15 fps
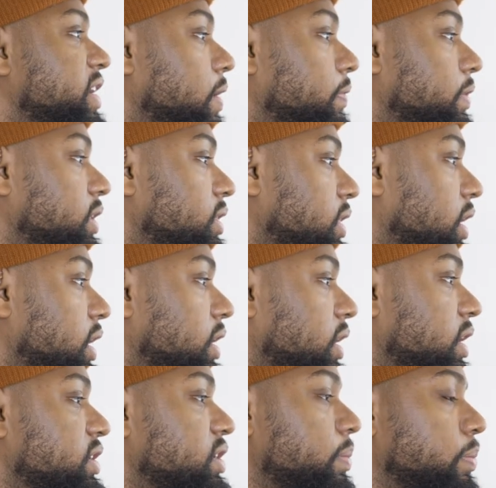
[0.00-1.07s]
I definitely think
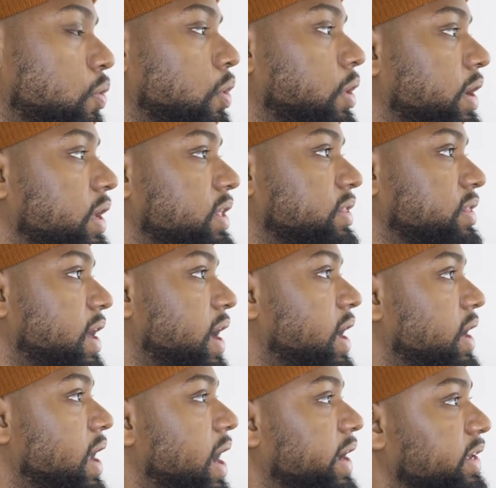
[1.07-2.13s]
it's important
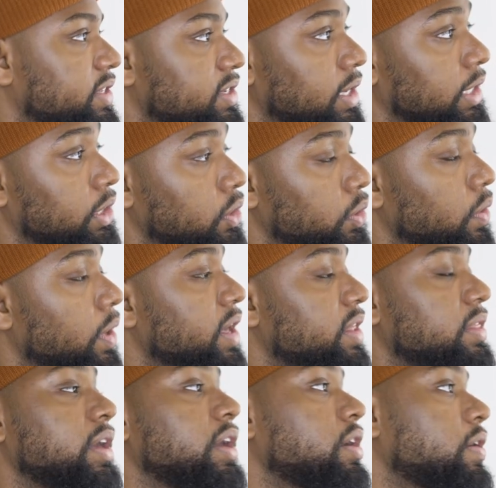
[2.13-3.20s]
that I continue
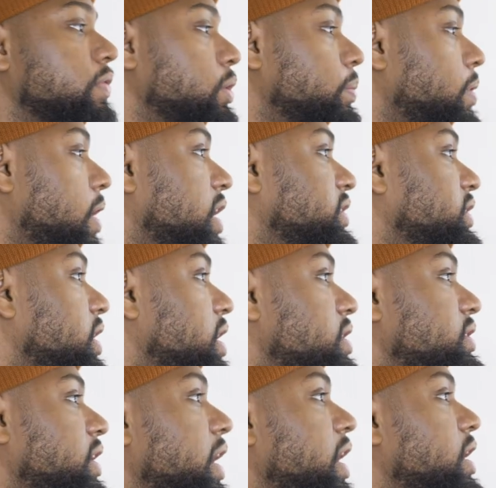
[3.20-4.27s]
the interview
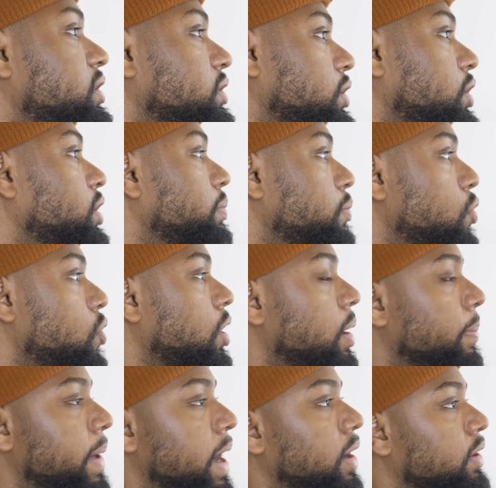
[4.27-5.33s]
process and learn more
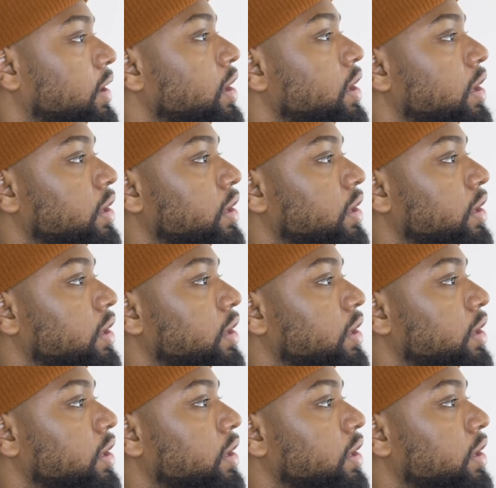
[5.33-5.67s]
about